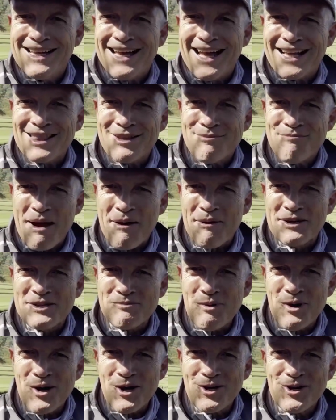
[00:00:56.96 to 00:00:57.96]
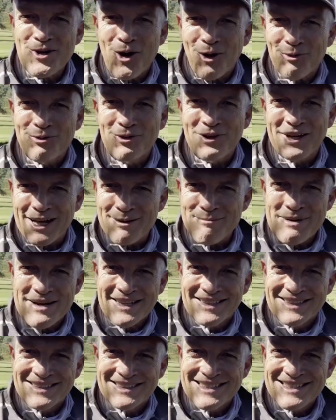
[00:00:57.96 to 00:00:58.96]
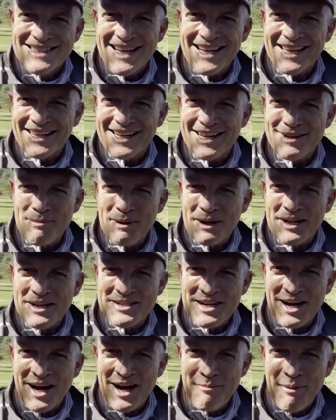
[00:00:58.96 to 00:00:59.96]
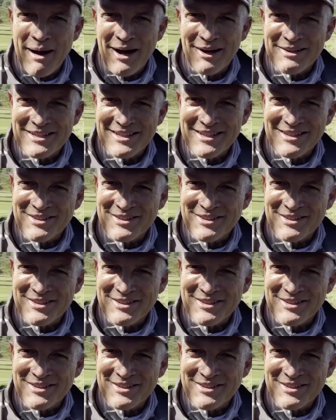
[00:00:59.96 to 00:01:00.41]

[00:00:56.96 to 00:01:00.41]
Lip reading: at the Maritzburg Golf Club, taking a bit of time out